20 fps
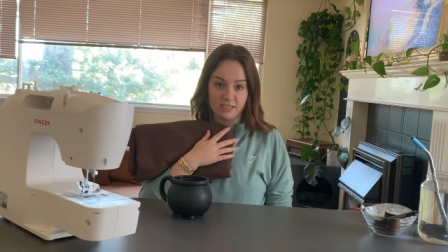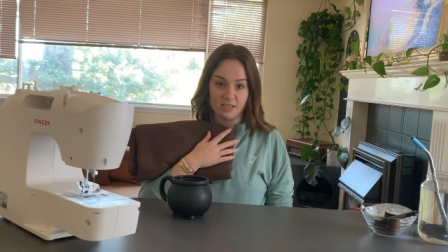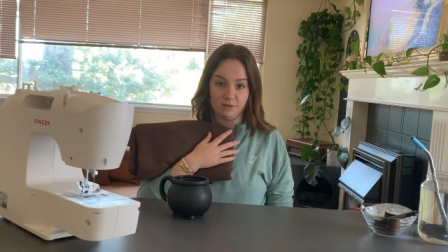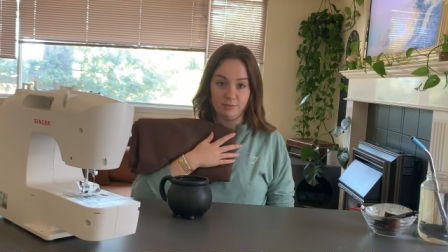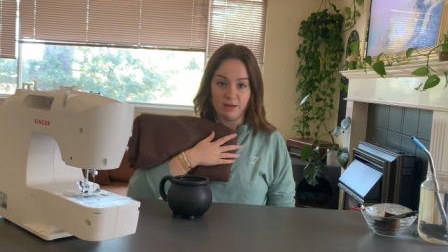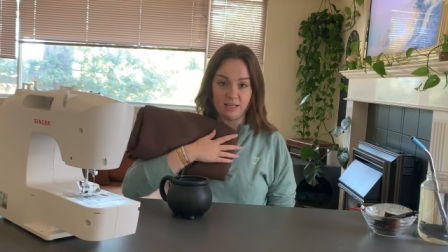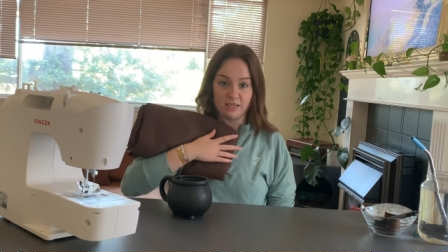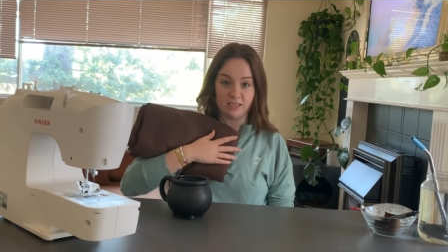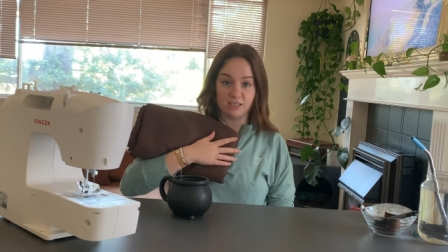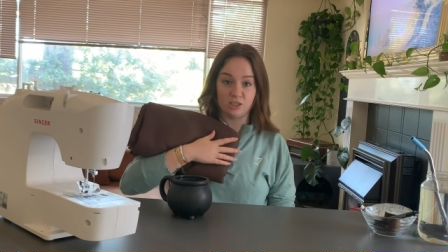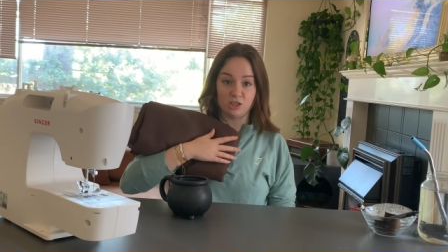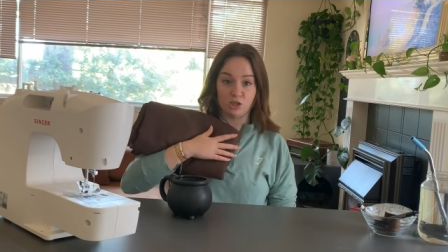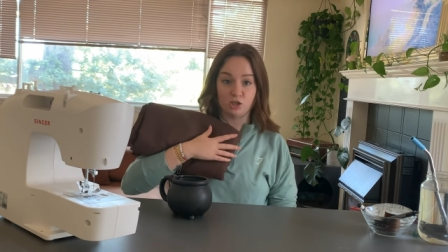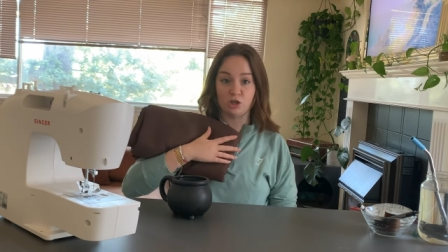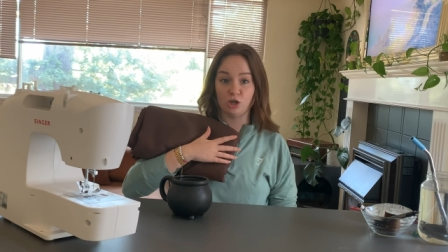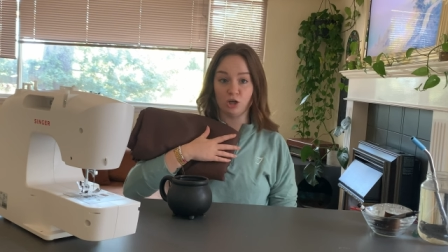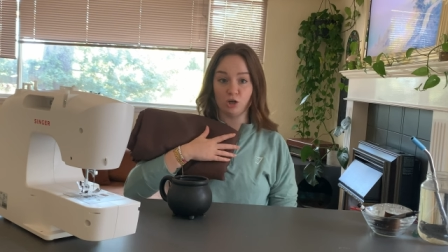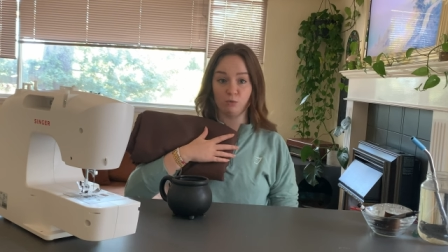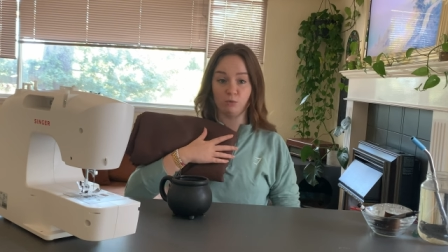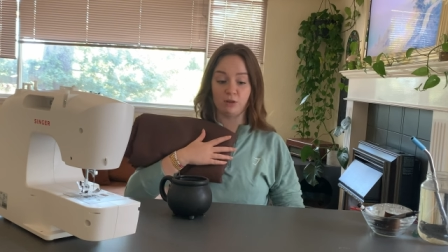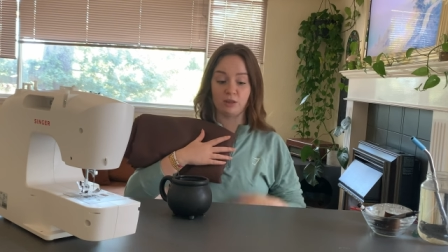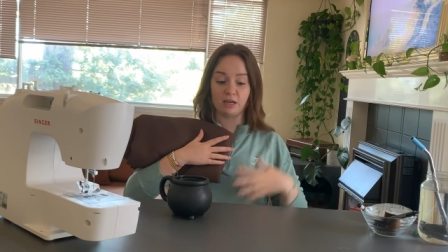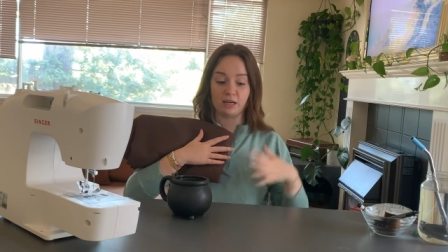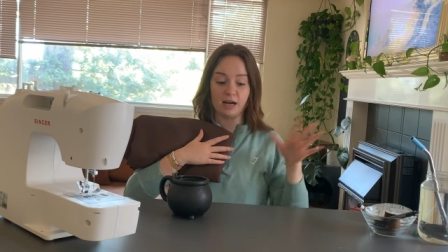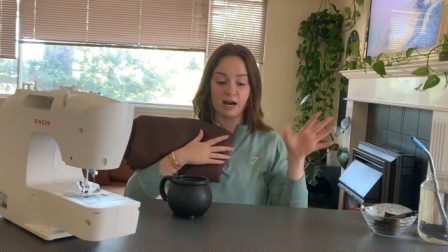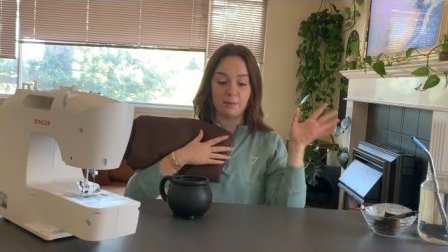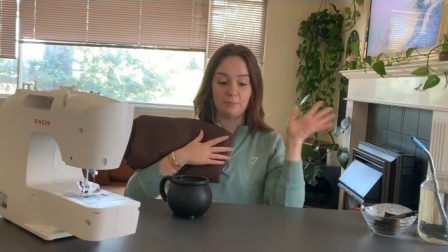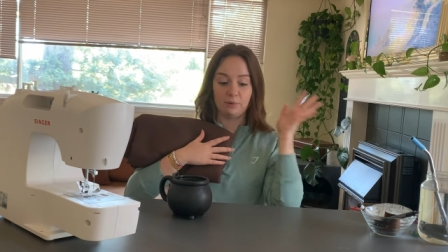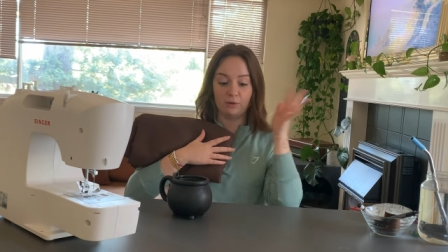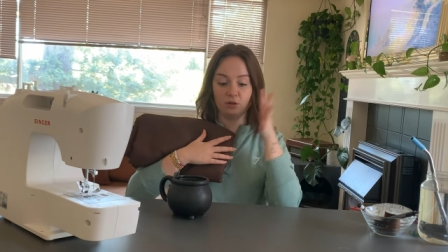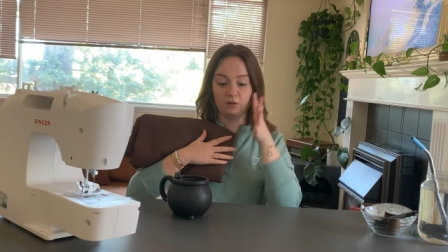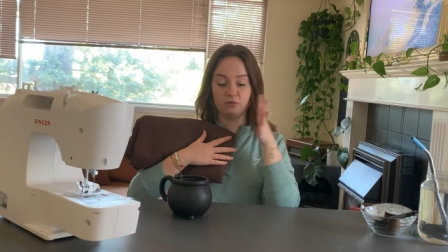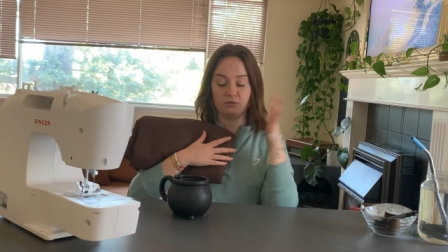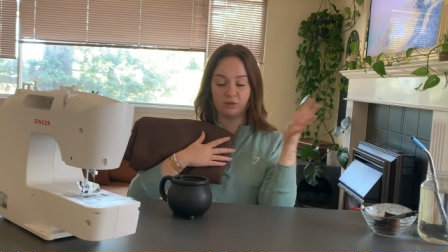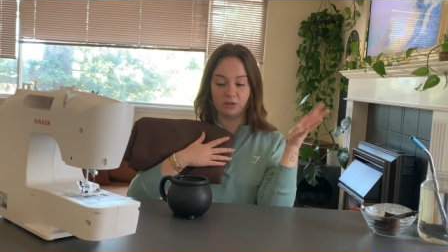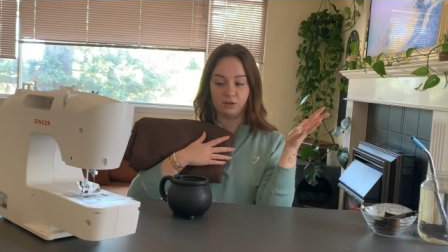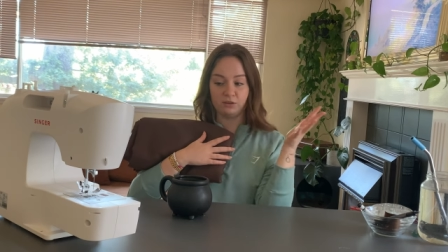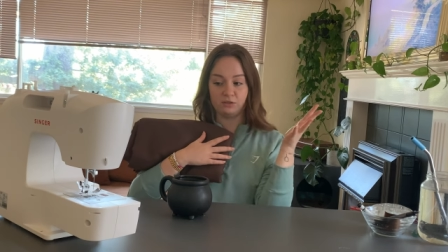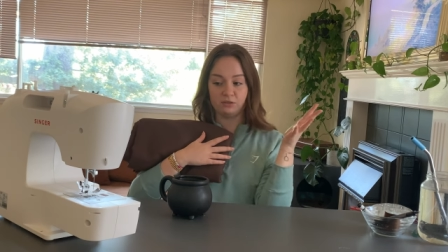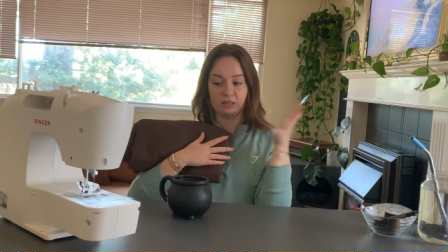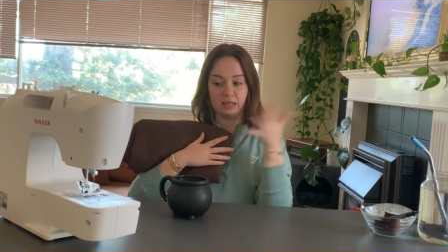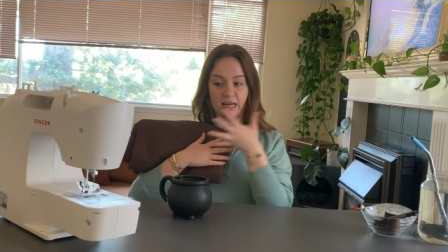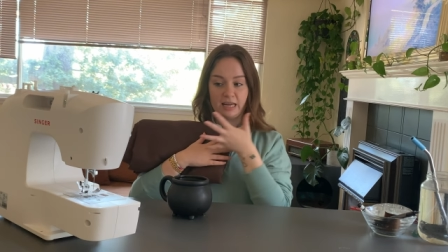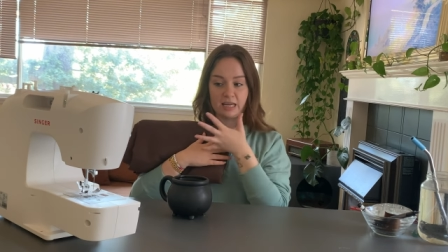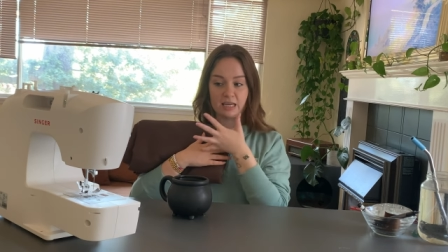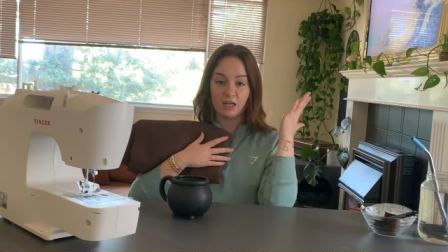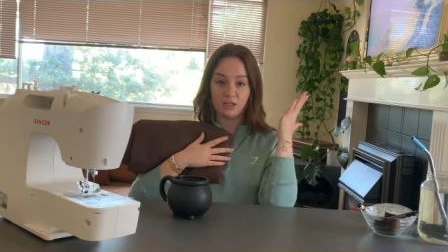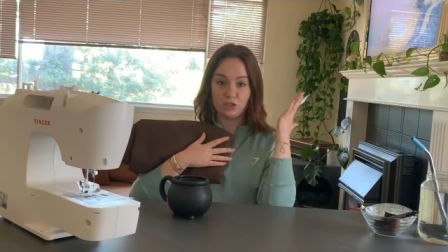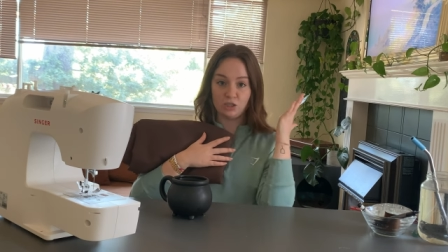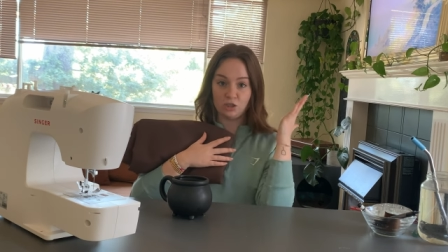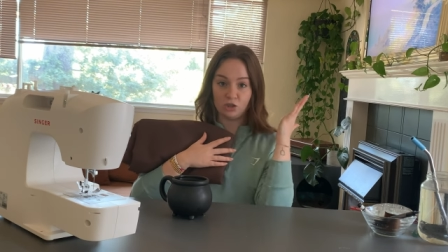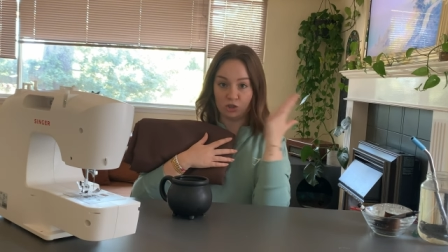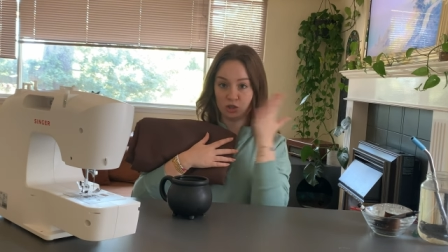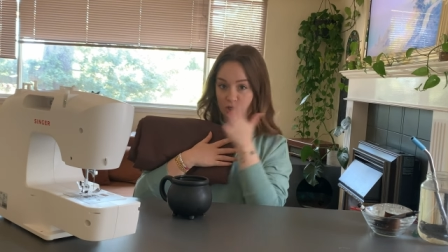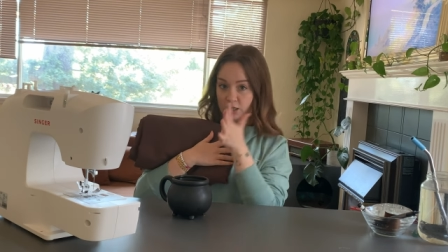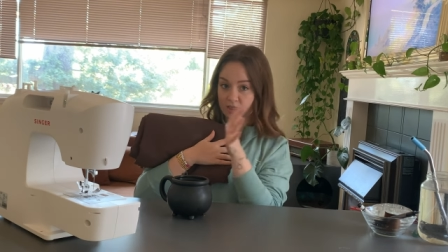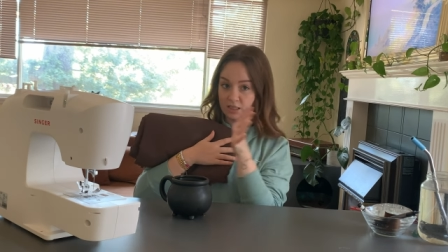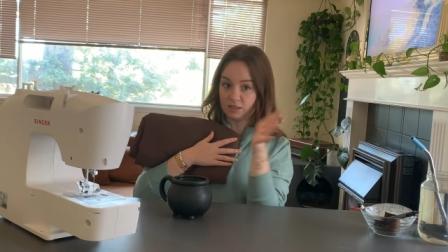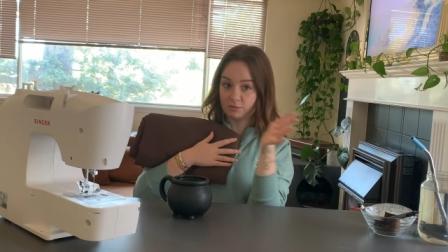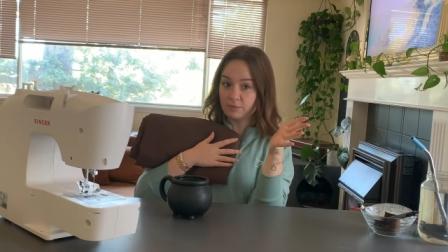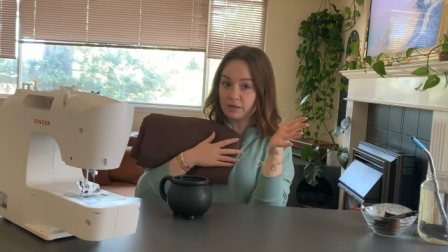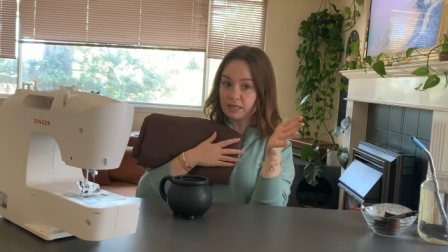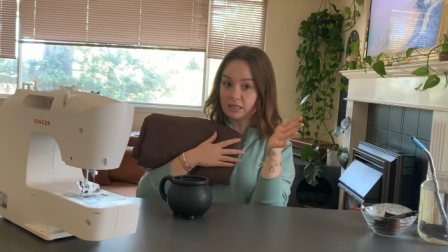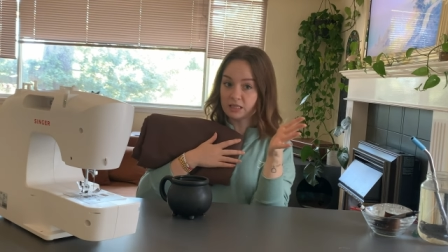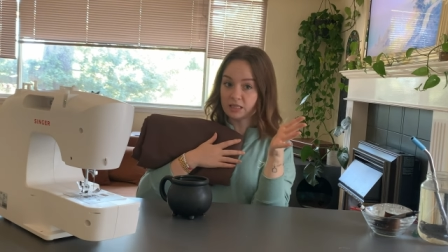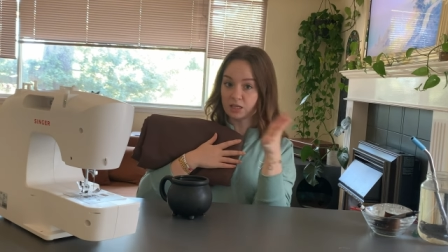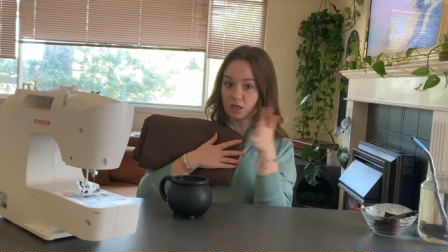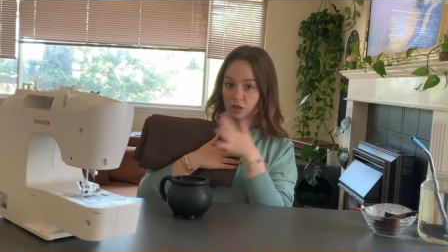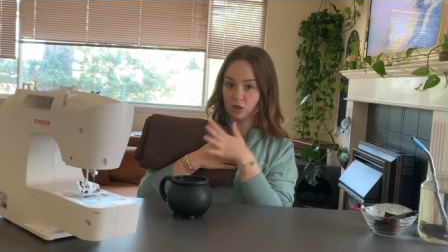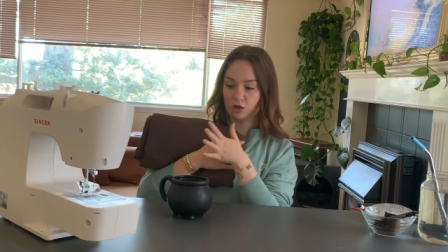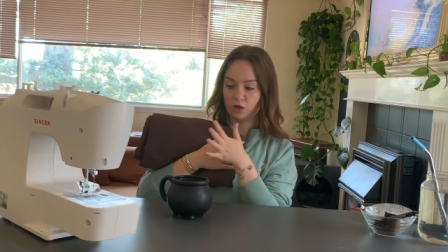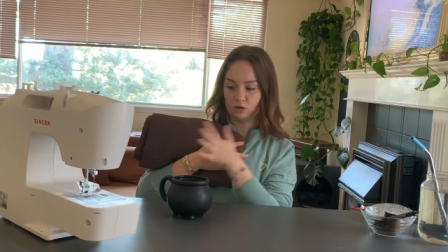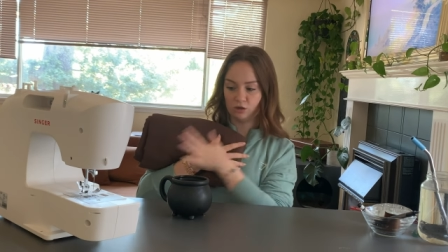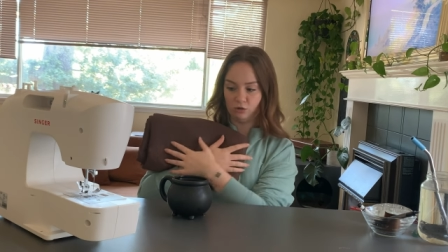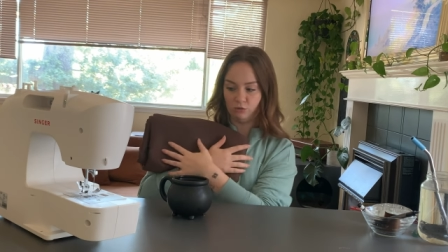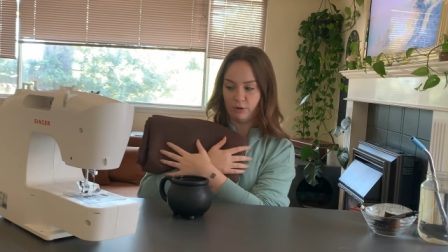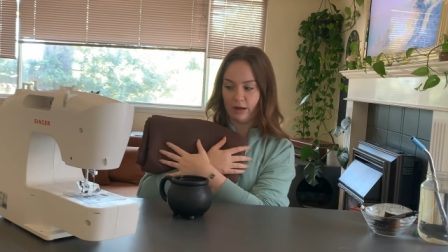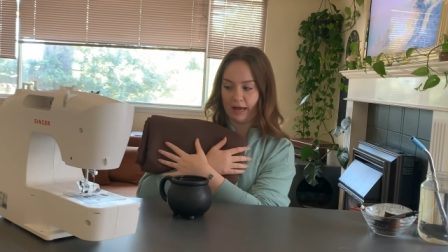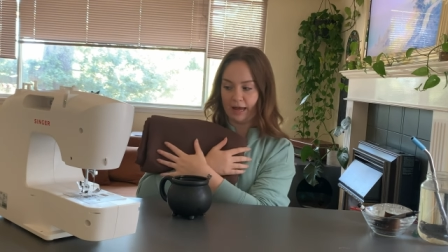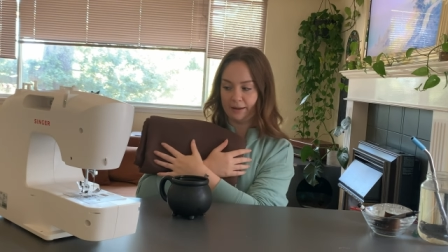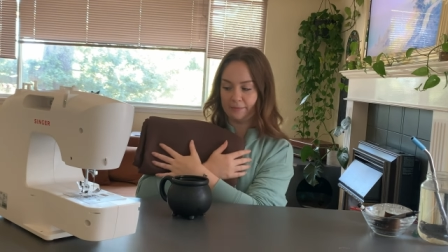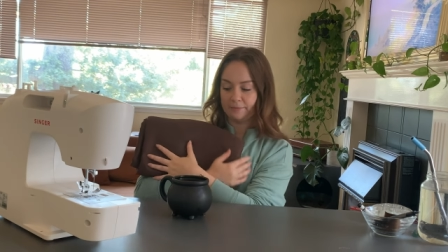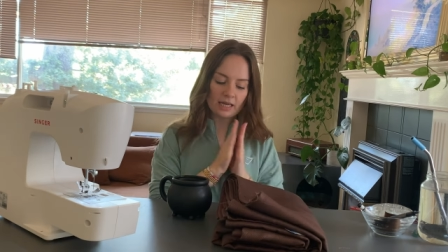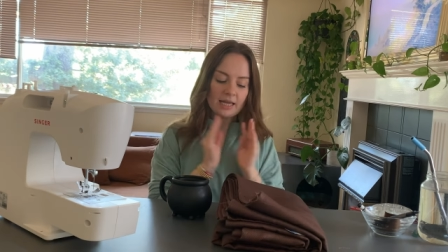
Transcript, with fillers: to make this skirt with a couple of little like adjustments along the way.